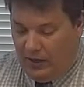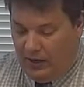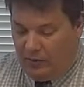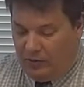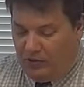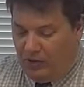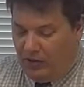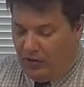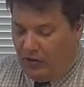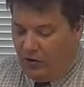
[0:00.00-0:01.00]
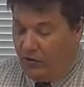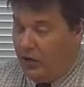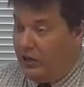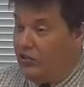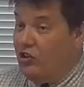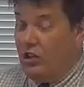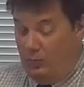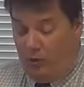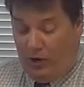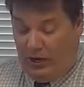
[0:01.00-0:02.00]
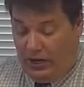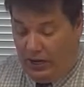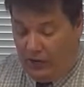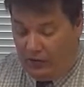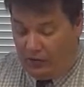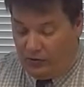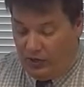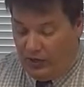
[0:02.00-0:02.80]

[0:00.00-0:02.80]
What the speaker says: In particular, Jeannie pointed out